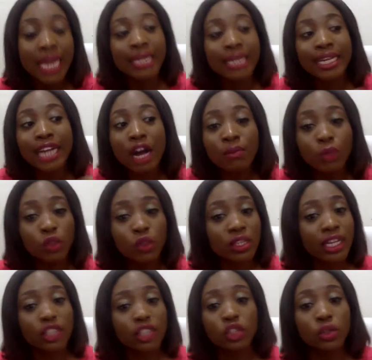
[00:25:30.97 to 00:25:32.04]
the kind of music
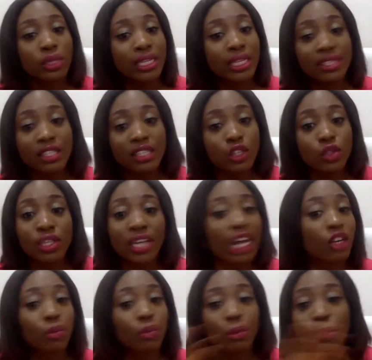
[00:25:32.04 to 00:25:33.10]
I shouldn't listen to, the
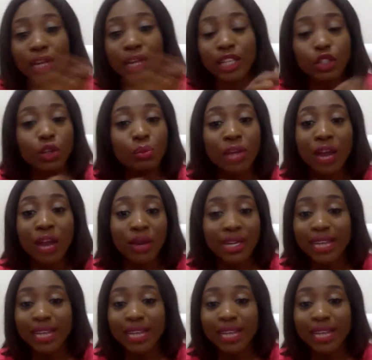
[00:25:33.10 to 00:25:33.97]
kind of people I should not be around.